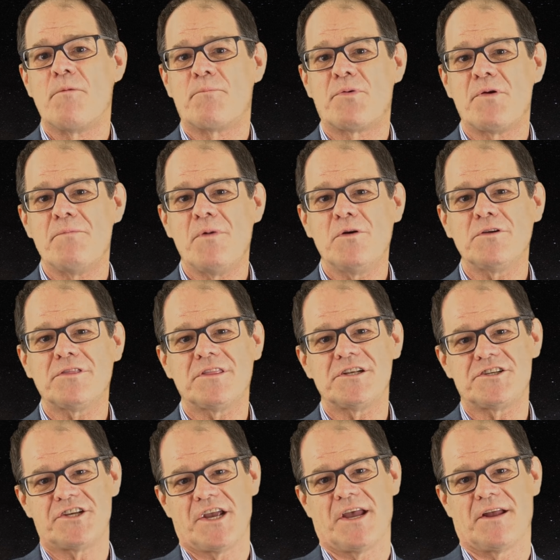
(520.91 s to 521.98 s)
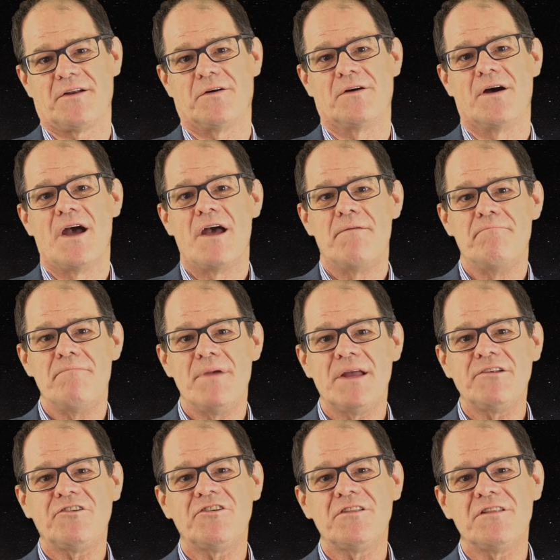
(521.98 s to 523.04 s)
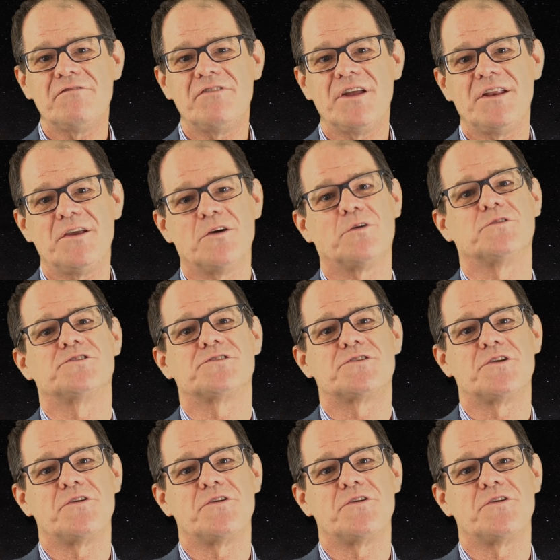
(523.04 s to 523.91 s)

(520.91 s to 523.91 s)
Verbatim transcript: promote the channel, mention the videos